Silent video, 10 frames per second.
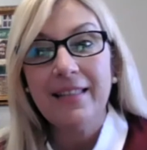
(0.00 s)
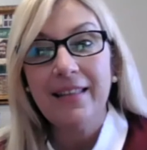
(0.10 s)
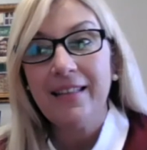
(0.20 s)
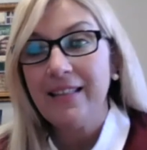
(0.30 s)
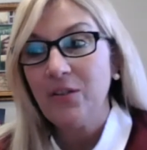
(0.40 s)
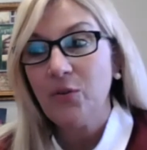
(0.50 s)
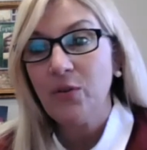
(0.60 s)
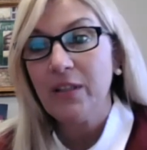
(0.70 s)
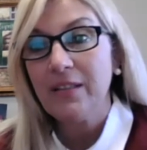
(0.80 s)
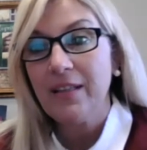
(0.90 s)
in the
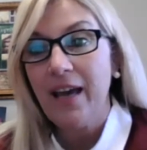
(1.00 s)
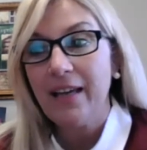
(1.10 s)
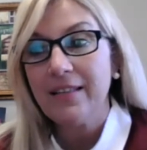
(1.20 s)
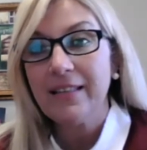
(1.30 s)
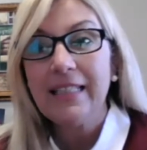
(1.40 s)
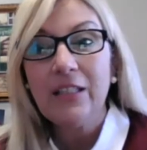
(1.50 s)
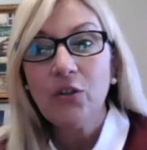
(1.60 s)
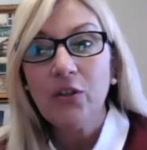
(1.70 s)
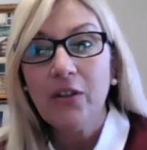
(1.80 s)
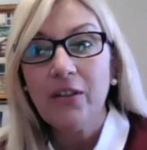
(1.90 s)
district as a
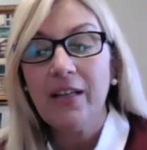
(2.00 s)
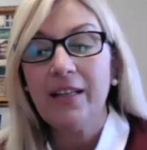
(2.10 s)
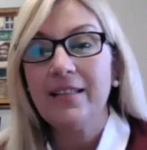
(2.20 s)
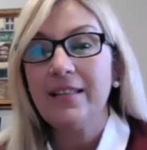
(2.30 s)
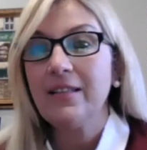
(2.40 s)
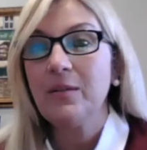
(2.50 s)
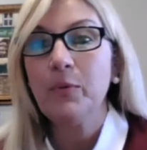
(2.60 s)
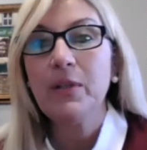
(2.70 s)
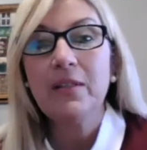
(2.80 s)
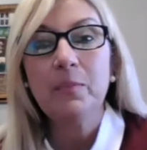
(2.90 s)
teacher, an assistant
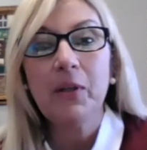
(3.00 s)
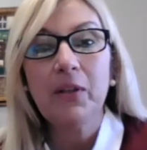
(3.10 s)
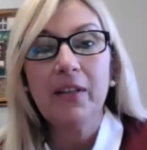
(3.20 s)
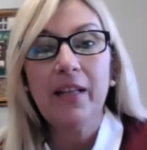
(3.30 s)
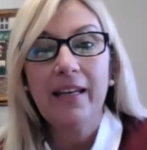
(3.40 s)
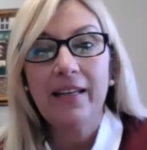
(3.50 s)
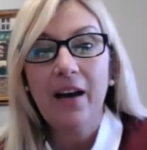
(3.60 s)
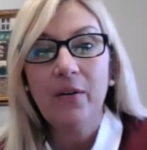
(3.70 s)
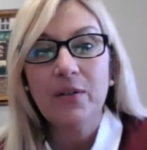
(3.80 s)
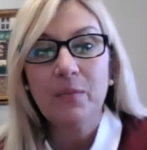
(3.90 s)
principal, and
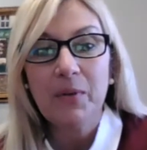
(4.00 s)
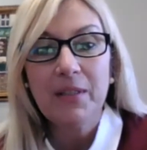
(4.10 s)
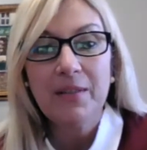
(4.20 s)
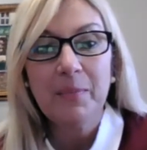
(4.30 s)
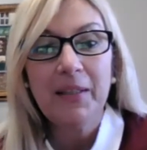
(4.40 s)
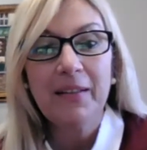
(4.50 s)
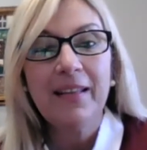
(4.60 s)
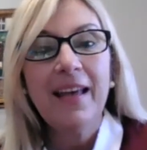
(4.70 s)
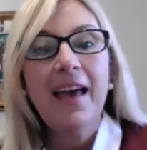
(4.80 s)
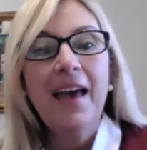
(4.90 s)
now as a principal.
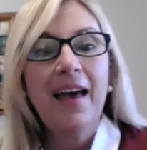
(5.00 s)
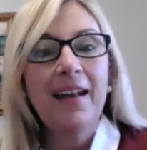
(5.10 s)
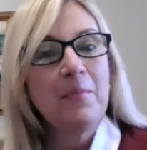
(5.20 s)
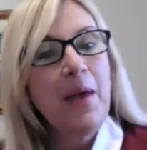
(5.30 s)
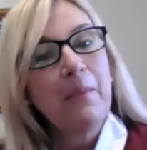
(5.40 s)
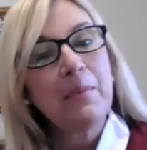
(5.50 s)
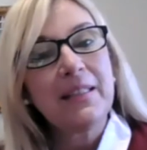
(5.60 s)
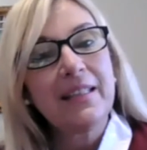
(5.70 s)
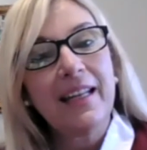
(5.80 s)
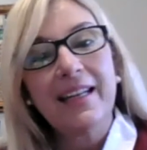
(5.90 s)
And I'm happy
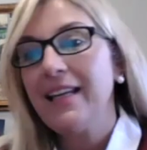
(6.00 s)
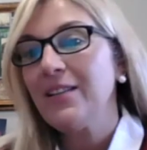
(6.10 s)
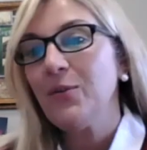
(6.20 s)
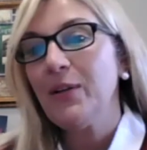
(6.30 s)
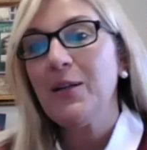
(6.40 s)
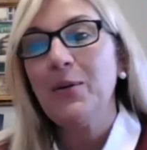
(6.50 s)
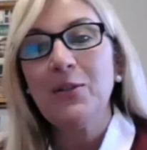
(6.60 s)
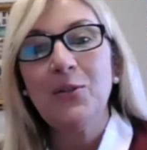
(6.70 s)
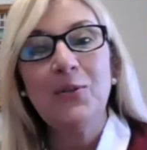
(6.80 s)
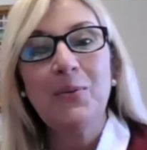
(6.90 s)
today to answer any
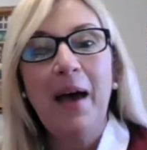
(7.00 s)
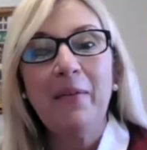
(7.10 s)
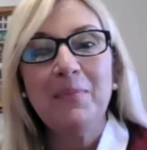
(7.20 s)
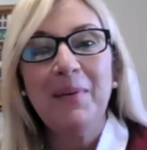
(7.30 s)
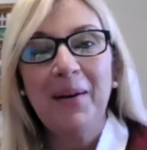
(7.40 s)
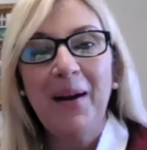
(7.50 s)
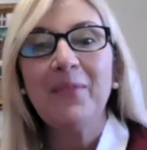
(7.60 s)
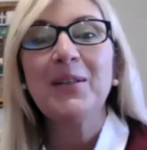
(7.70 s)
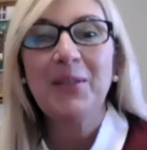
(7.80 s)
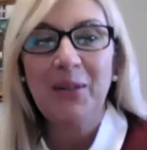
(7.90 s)
questions you have about our
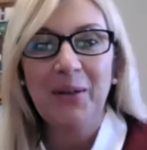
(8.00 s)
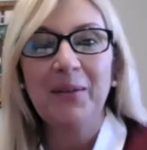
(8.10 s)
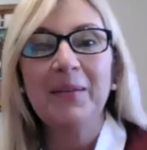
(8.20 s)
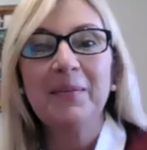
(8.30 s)
return.